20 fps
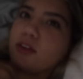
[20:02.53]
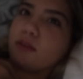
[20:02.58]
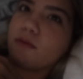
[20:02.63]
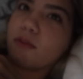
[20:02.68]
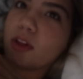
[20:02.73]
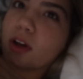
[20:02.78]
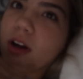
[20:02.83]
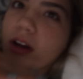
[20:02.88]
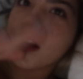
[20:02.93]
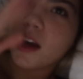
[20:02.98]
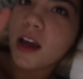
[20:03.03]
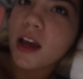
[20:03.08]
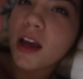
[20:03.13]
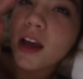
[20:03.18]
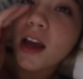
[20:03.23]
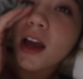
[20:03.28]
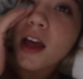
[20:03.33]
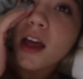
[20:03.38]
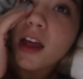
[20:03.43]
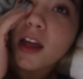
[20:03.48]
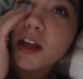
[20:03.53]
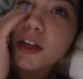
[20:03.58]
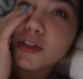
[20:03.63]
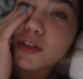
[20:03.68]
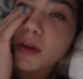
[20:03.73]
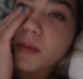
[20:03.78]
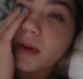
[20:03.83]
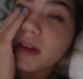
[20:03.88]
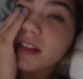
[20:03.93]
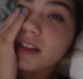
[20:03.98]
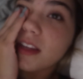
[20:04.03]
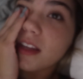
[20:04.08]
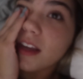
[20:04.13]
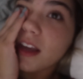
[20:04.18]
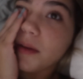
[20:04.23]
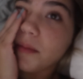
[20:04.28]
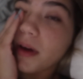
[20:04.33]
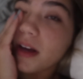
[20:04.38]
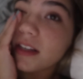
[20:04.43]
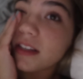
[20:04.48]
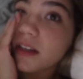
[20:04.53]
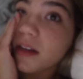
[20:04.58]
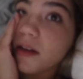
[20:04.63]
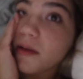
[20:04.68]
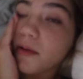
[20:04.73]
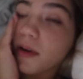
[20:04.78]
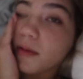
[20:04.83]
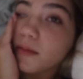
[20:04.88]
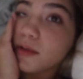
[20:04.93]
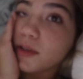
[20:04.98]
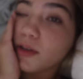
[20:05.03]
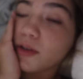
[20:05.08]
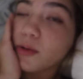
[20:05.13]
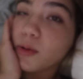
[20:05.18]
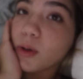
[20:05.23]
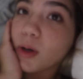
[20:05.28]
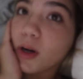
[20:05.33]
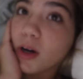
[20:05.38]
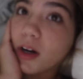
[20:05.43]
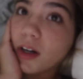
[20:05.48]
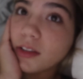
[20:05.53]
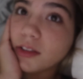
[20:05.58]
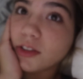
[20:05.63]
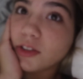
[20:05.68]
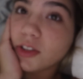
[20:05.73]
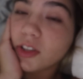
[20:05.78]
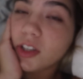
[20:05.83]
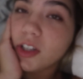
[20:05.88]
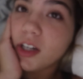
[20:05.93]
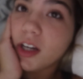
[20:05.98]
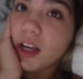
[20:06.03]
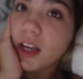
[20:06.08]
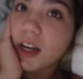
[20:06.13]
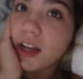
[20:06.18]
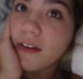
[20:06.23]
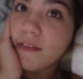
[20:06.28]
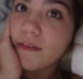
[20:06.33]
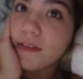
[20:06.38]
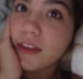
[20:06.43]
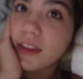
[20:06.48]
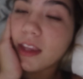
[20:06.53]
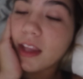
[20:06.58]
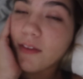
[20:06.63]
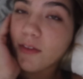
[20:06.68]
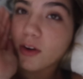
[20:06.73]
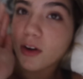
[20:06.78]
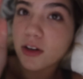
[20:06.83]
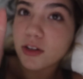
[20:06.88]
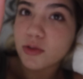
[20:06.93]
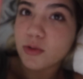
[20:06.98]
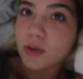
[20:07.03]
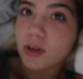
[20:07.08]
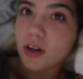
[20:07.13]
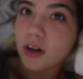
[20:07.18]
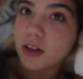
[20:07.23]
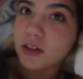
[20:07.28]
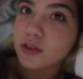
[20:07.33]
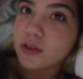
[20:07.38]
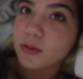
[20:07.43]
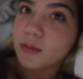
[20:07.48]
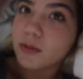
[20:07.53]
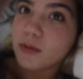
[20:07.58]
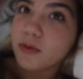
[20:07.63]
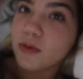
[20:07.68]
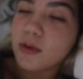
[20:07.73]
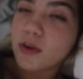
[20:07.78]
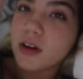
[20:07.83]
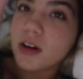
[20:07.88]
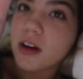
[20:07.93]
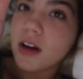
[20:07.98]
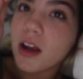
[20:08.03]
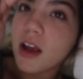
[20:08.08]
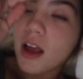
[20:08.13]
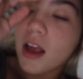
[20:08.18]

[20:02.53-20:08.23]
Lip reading: the vlog. So basically, I'm asking my mom to go to a concert, and I've never gone to a concert before.